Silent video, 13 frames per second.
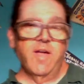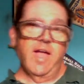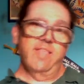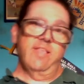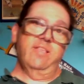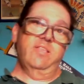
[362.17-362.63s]

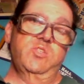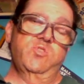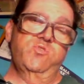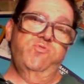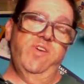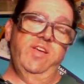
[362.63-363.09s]
and there's
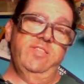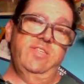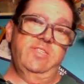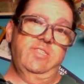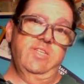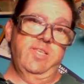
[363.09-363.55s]

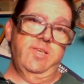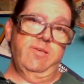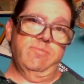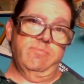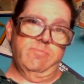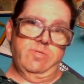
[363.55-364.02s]
crazy,
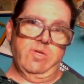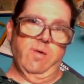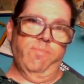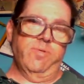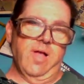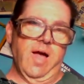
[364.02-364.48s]
silly
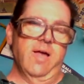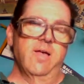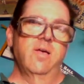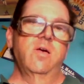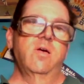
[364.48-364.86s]
subplot